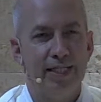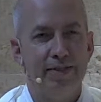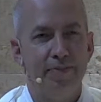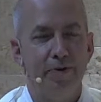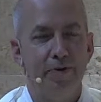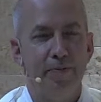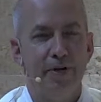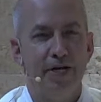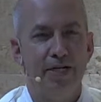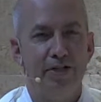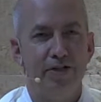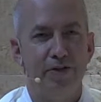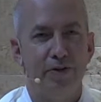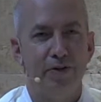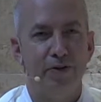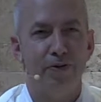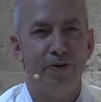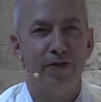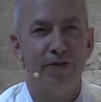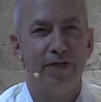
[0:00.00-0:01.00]
And at
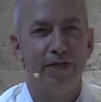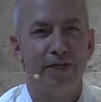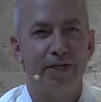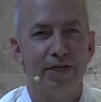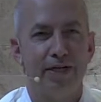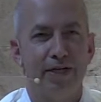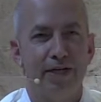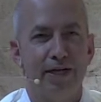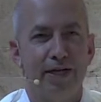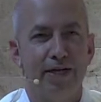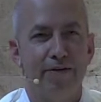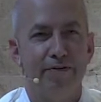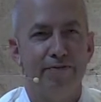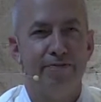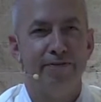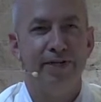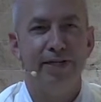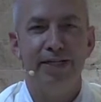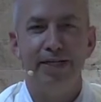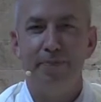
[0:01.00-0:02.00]
this moment,
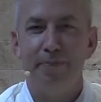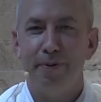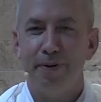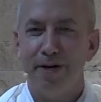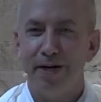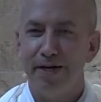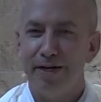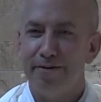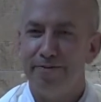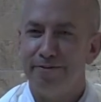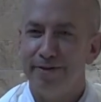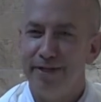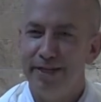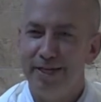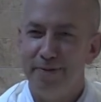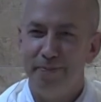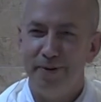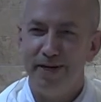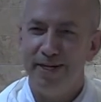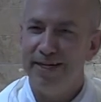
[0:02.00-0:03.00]

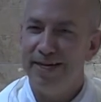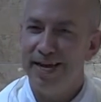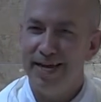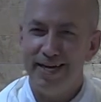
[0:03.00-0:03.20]
Philip